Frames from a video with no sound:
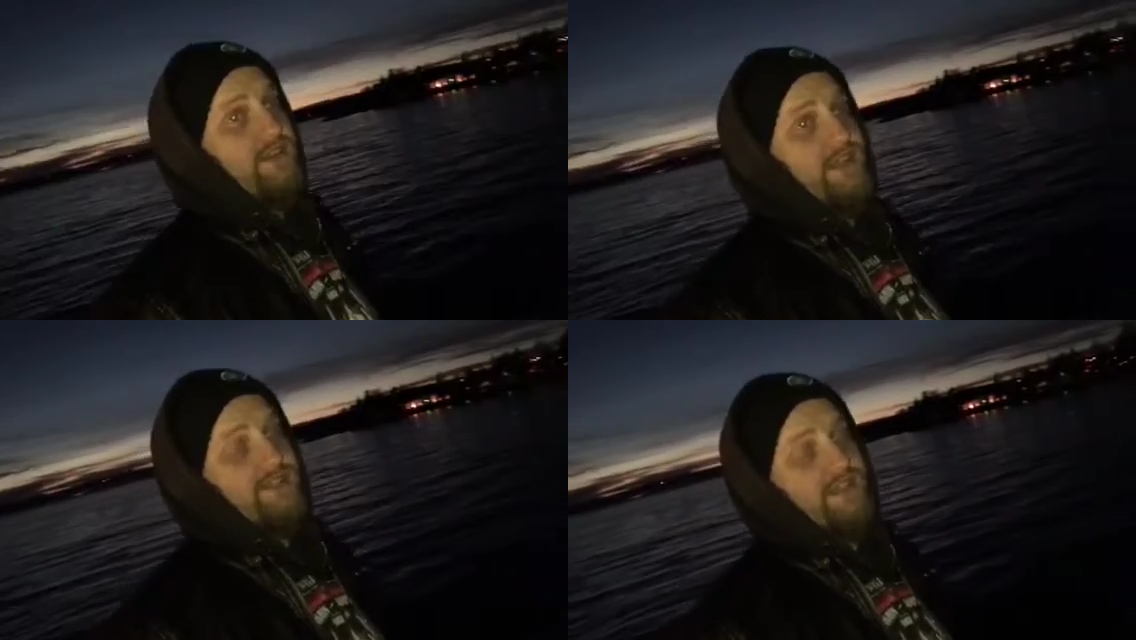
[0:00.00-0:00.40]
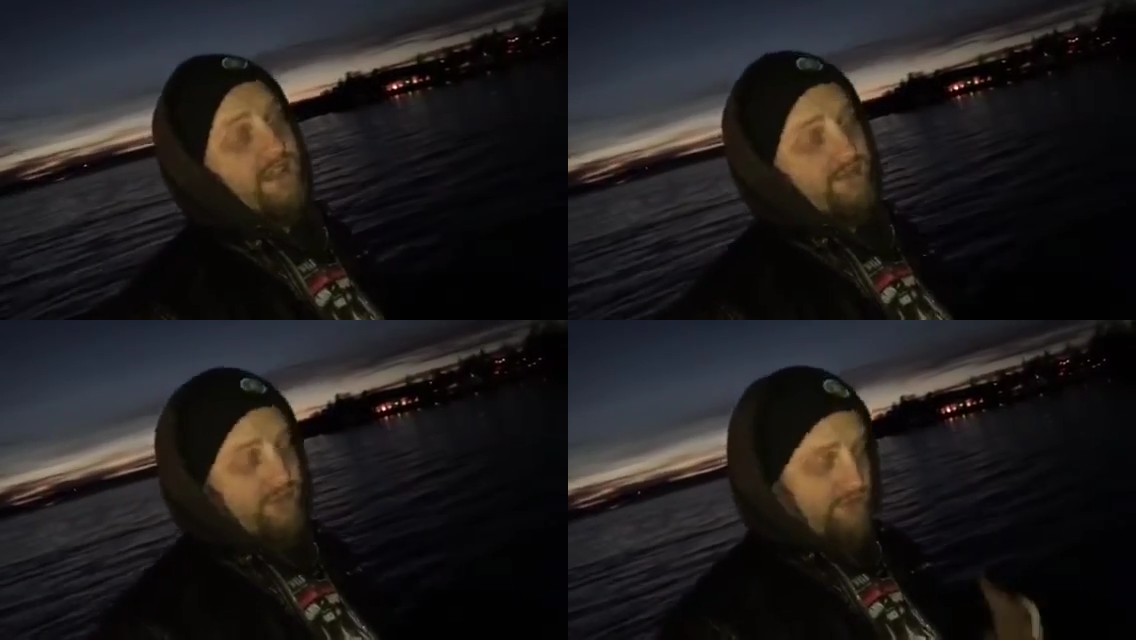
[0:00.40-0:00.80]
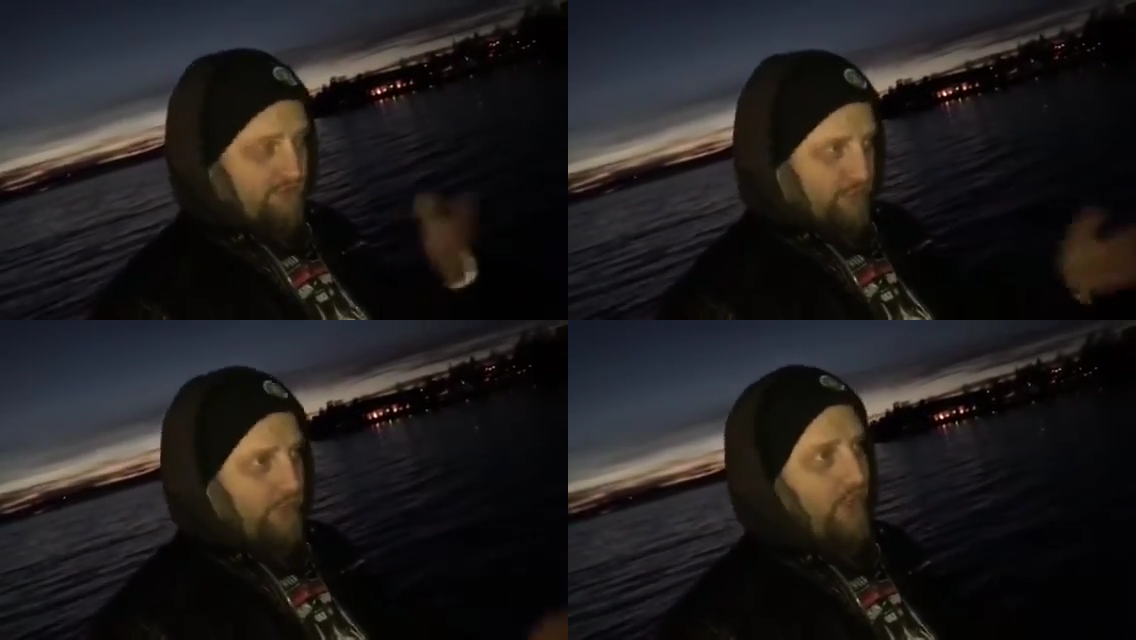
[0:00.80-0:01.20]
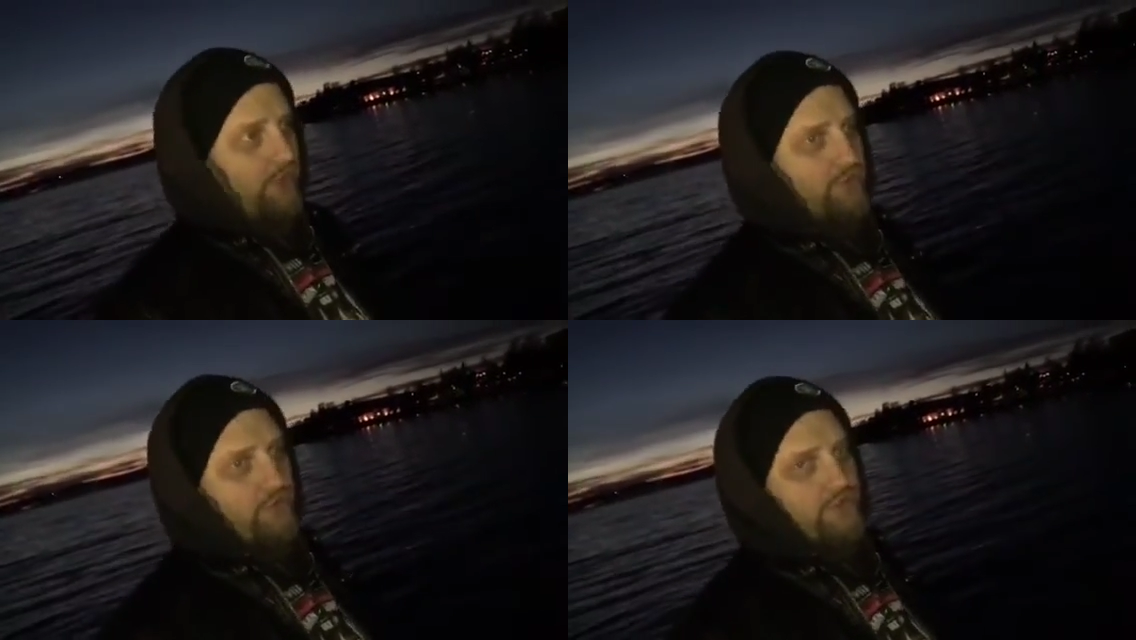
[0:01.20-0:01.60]
that so you
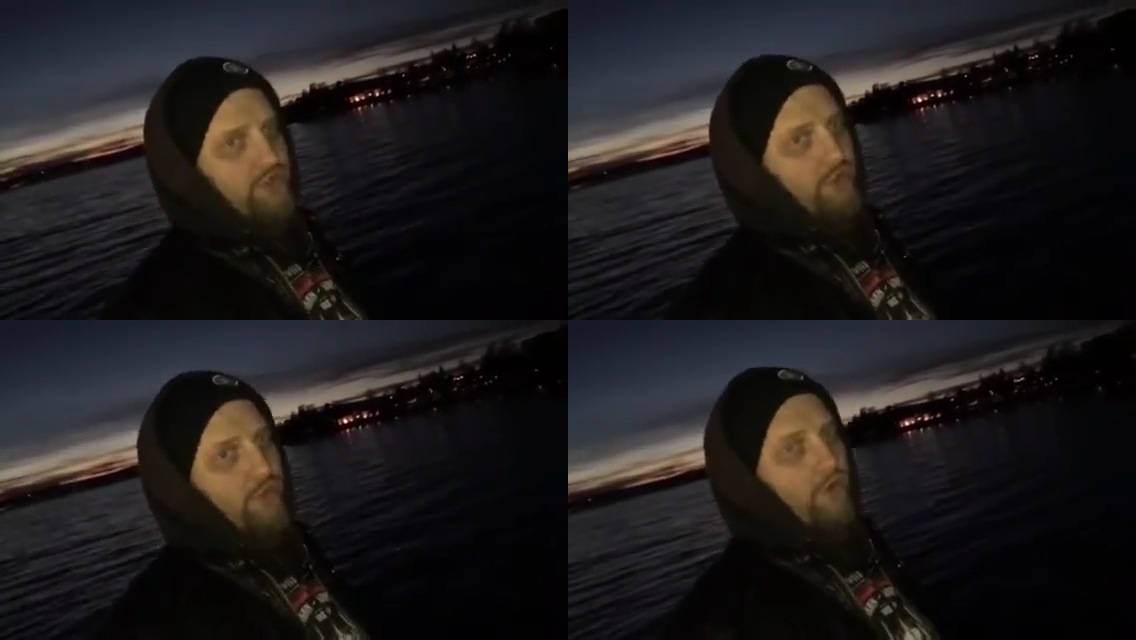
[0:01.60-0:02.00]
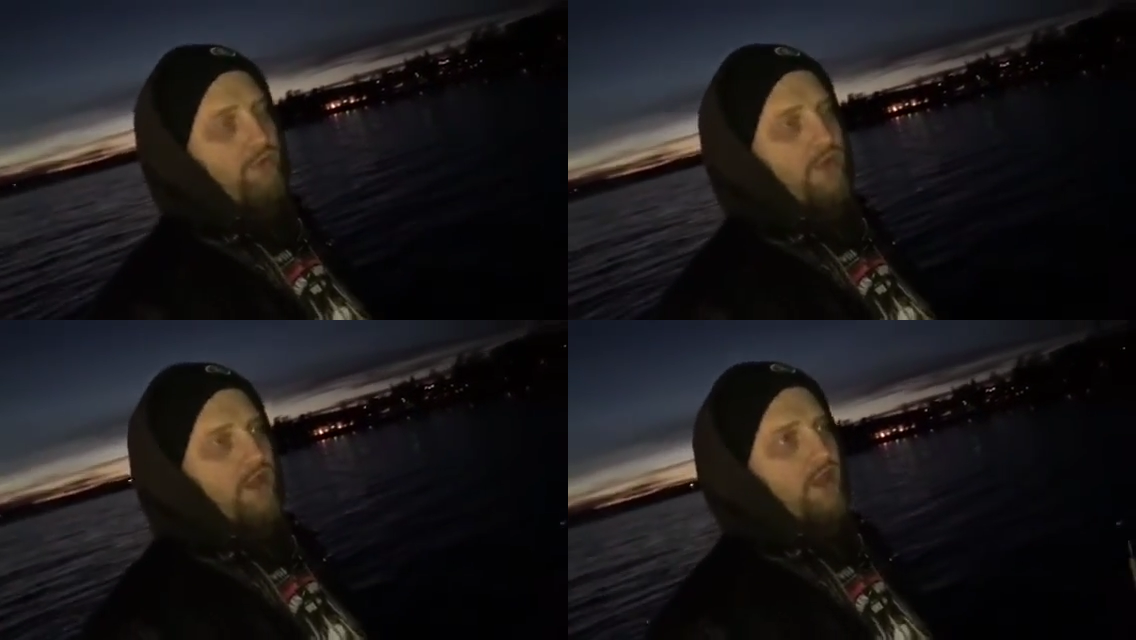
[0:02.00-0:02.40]
can't use your roam,